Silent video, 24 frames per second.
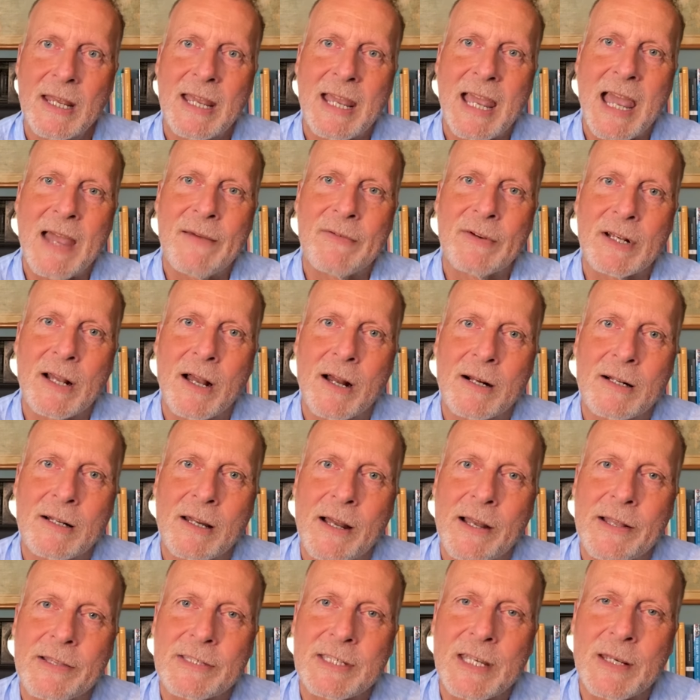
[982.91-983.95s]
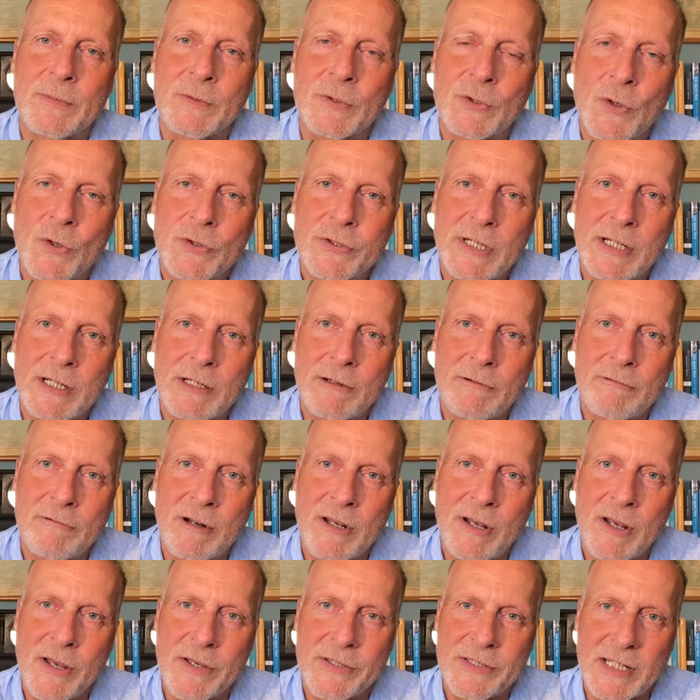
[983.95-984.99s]
having our clients hypnotically
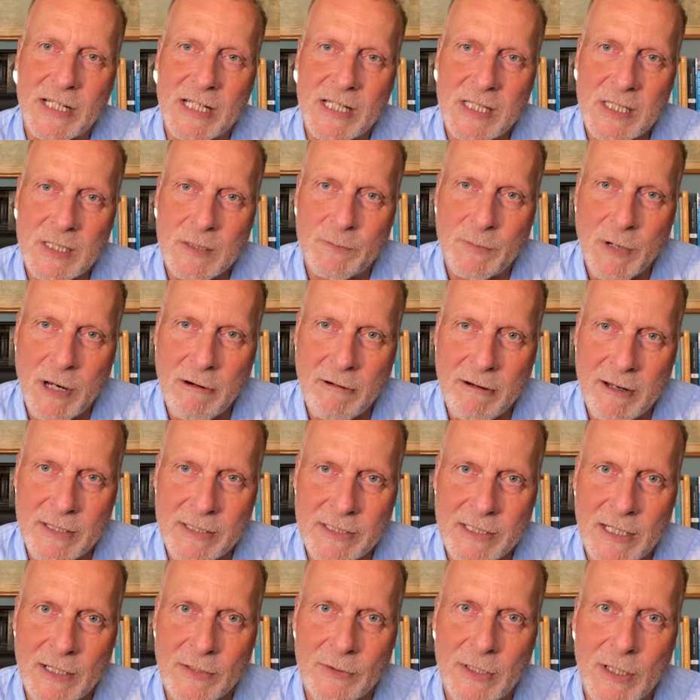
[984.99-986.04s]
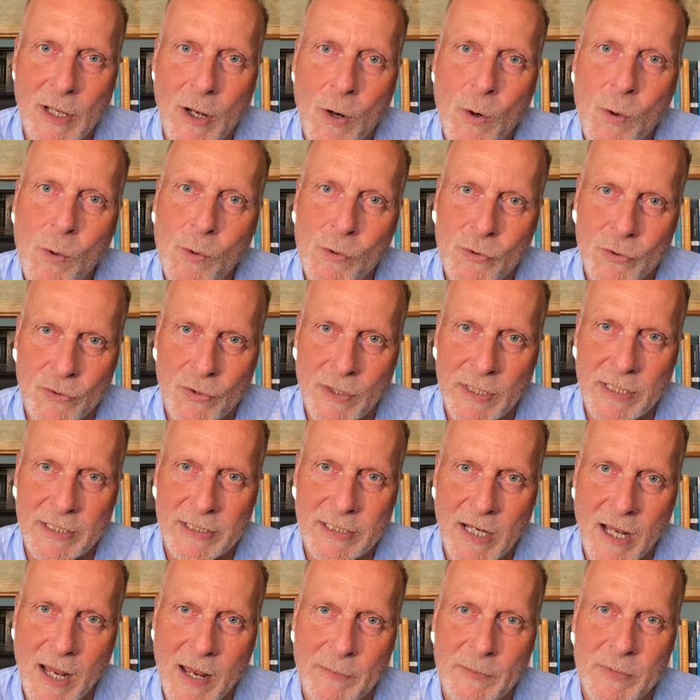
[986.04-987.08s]
rehearse experiencing the old trigger
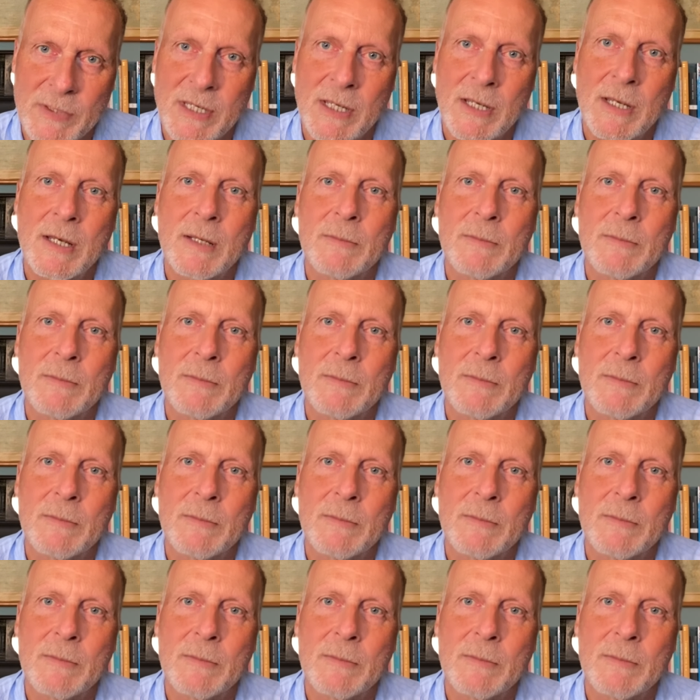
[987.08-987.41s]
times,